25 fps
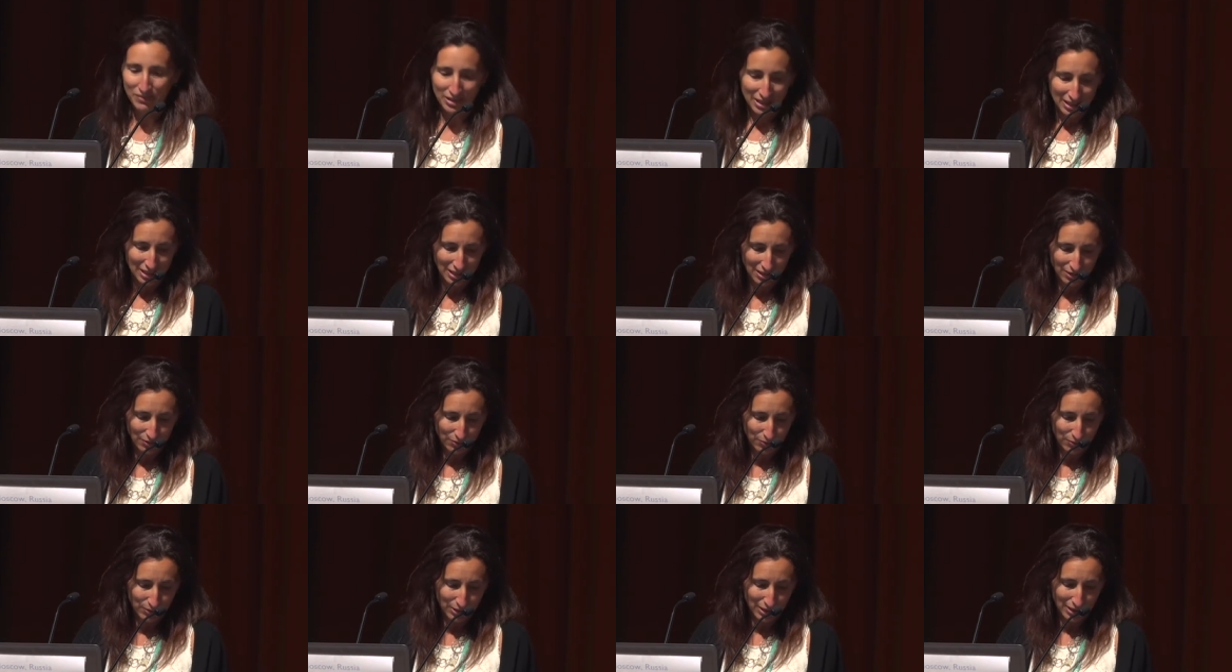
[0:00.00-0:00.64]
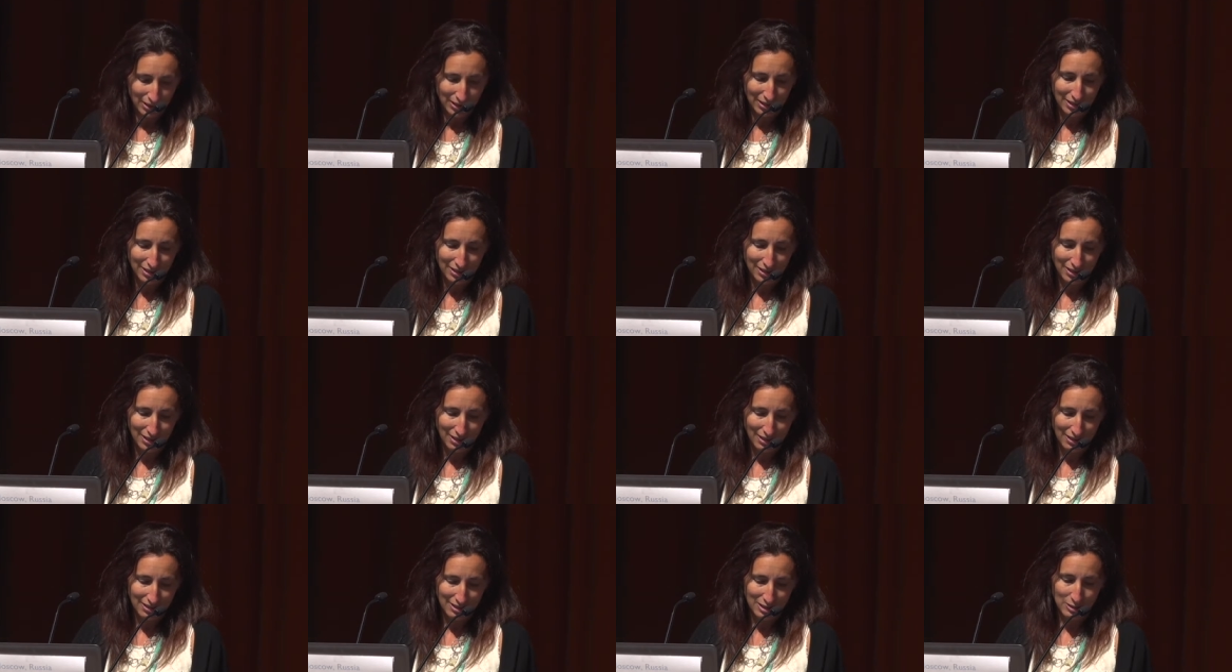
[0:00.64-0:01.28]
It really
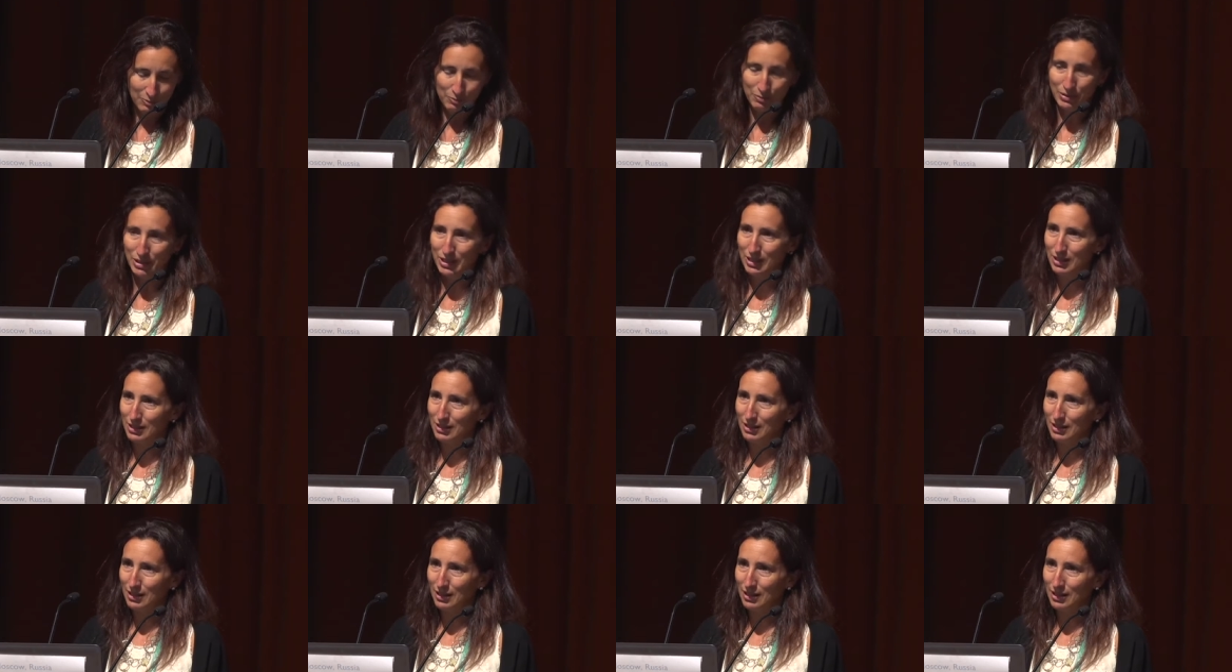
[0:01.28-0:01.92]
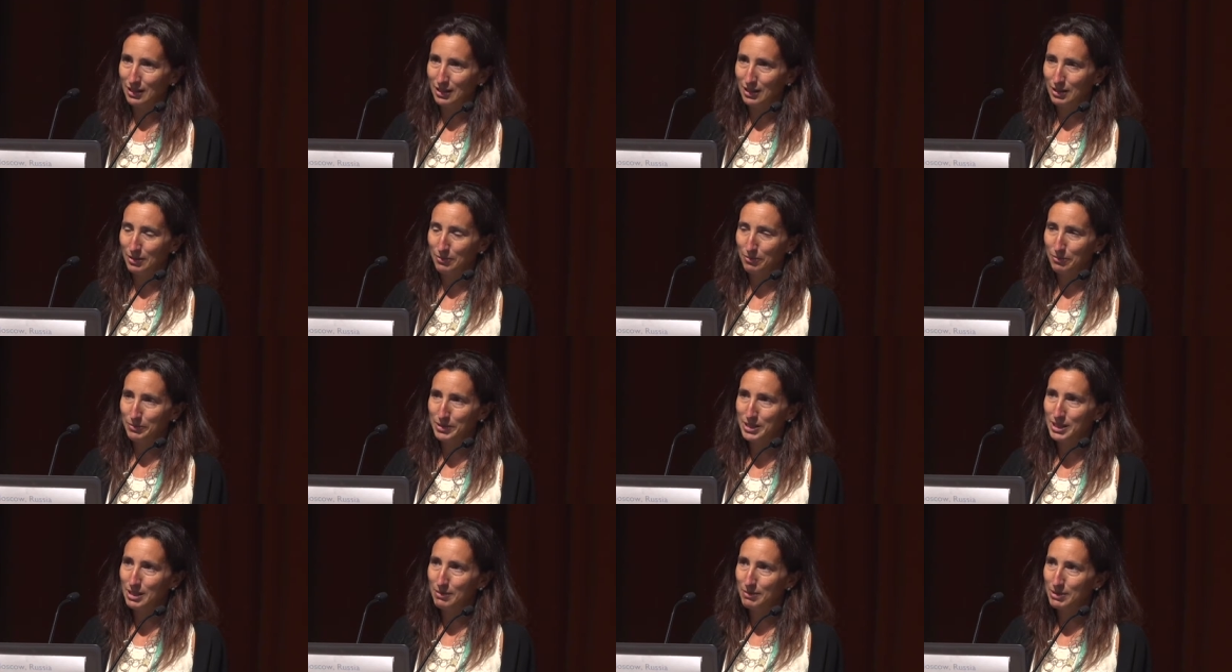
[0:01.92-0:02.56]
has been
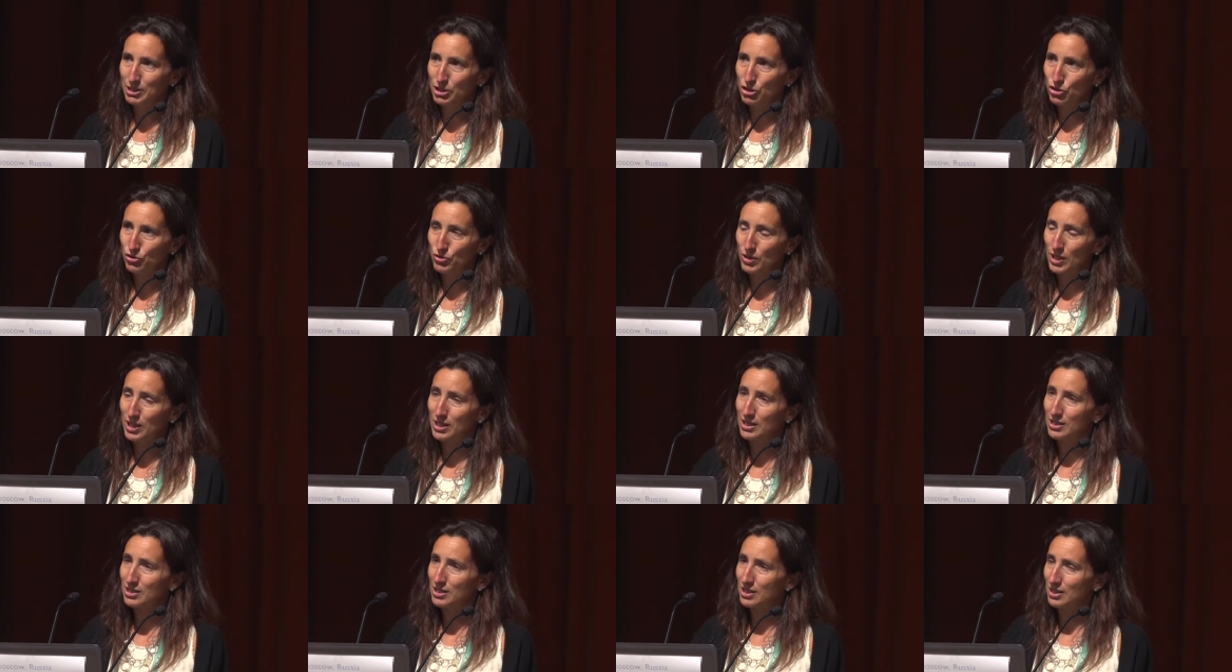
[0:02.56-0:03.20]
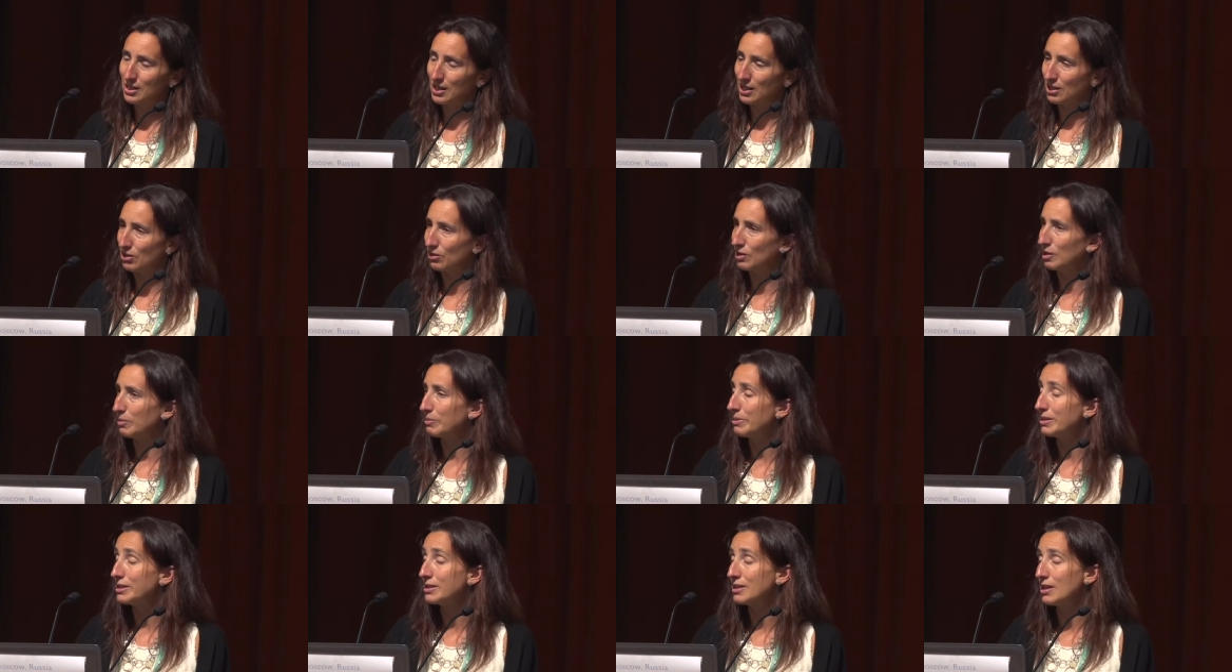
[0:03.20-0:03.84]
demonstrated to not only
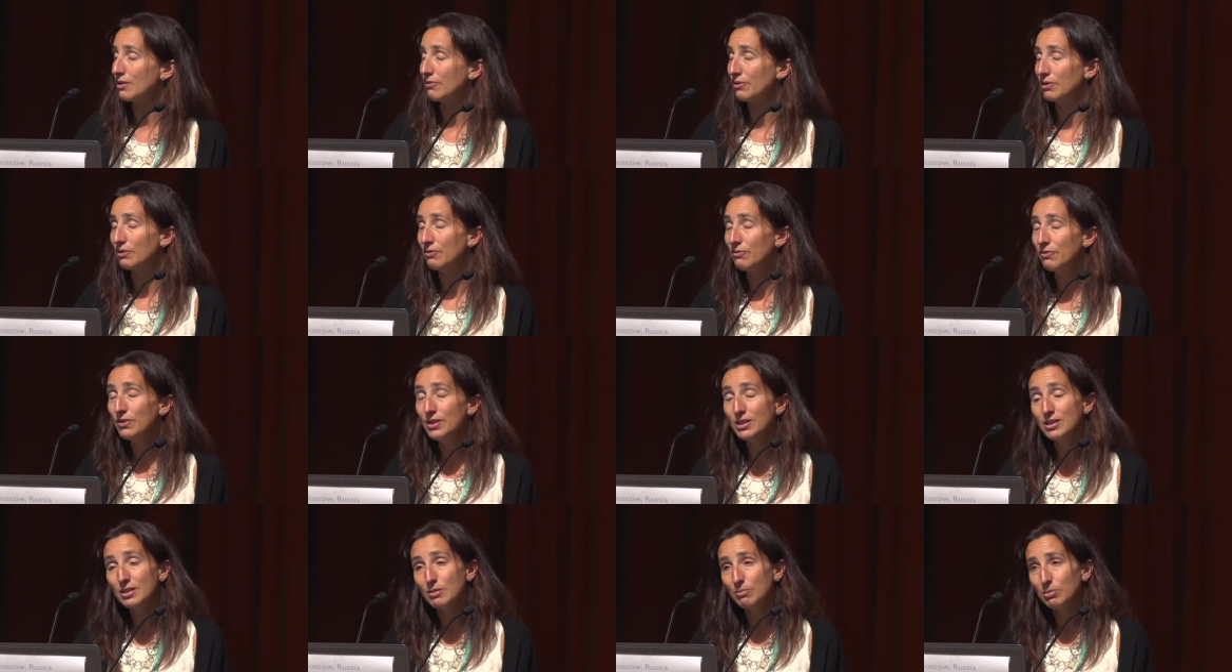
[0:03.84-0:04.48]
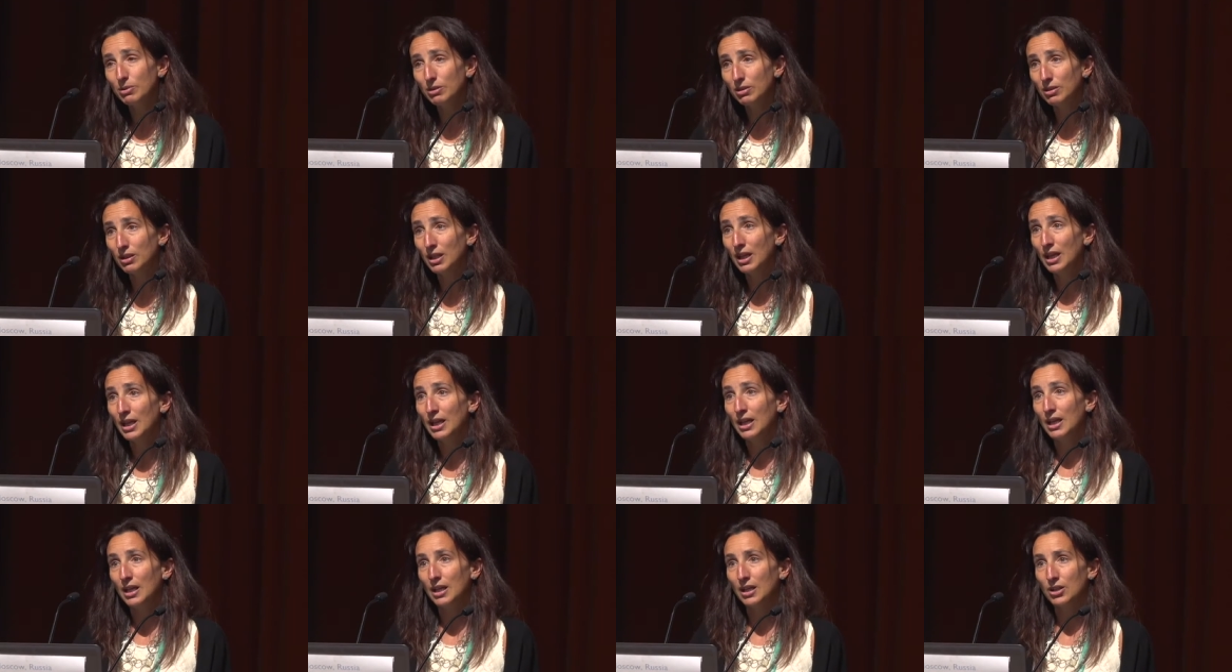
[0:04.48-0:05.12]
be safe and feasible
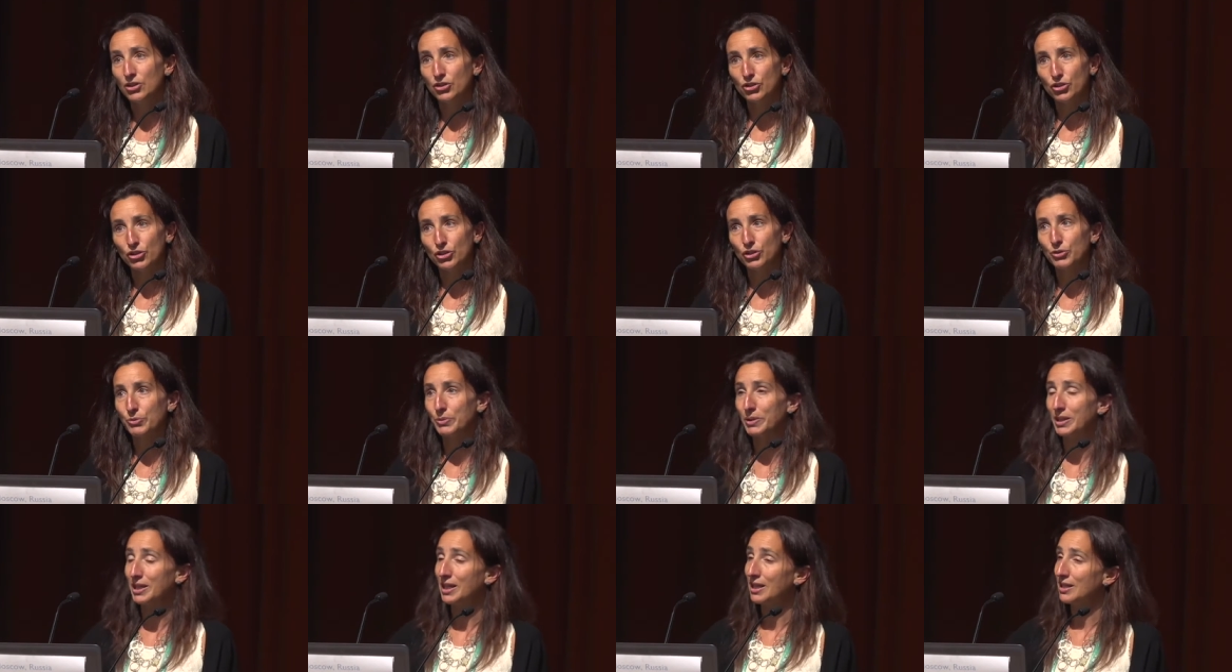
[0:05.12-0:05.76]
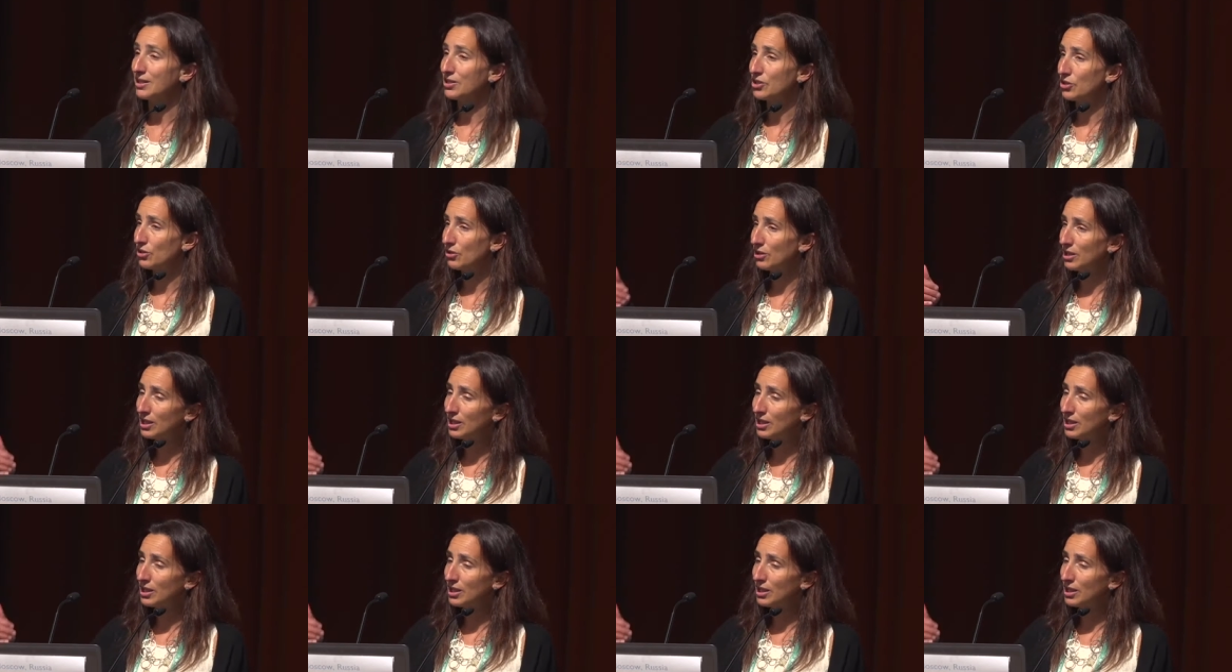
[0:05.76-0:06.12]
in children with cancer,